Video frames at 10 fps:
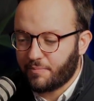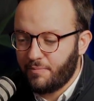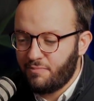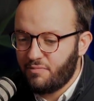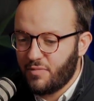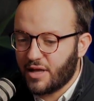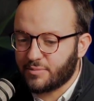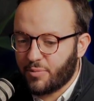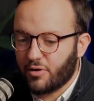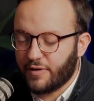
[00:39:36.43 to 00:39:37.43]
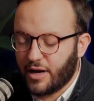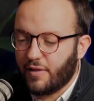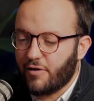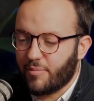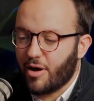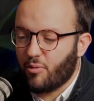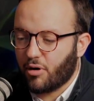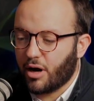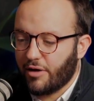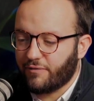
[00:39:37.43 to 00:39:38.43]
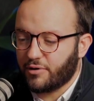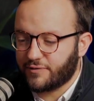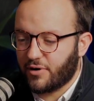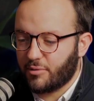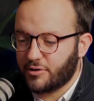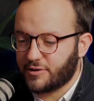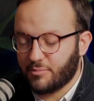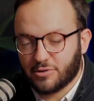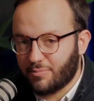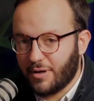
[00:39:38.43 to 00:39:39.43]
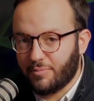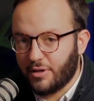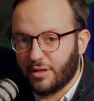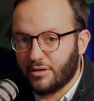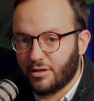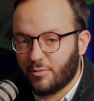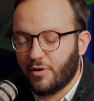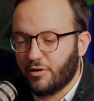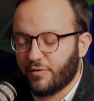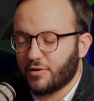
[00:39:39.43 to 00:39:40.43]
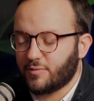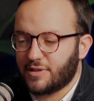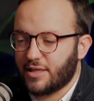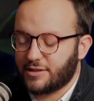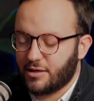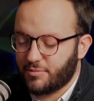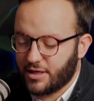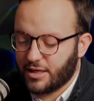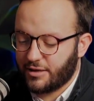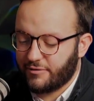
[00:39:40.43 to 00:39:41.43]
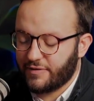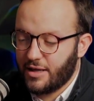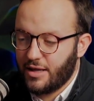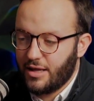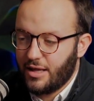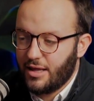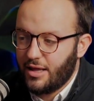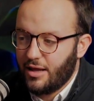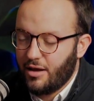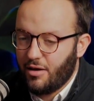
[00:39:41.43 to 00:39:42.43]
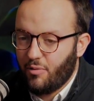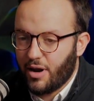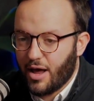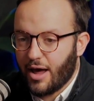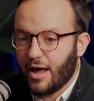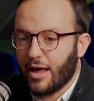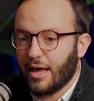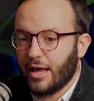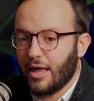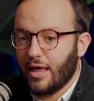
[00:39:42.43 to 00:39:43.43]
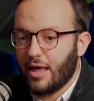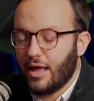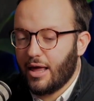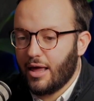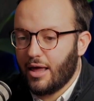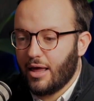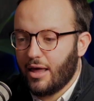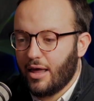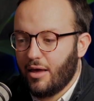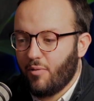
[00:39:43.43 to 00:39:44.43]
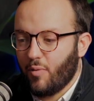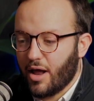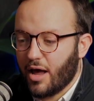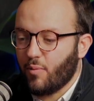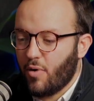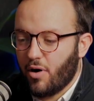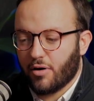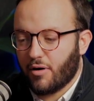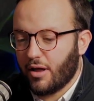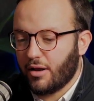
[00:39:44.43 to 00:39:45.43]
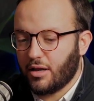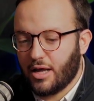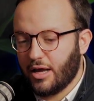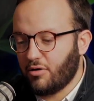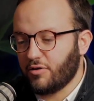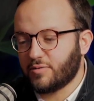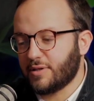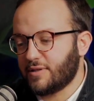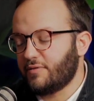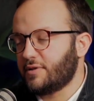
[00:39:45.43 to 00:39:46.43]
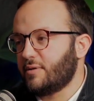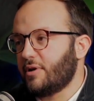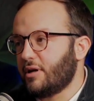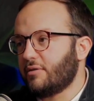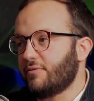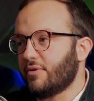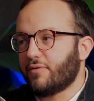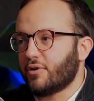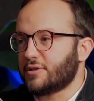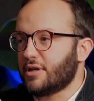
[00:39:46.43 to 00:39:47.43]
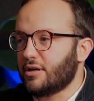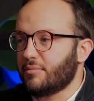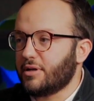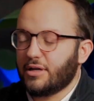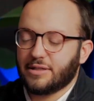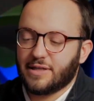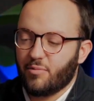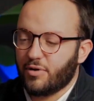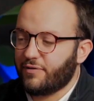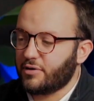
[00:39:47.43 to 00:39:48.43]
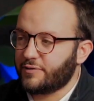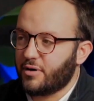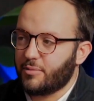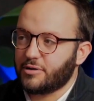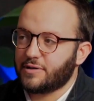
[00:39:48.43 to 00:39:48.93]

that's a part that I love about working at First Farmers, and I'm sure people at Community First would say the same thing. Of when I walk around and I introduce myself to somebody for the first time, and I say I'm with First Farmers,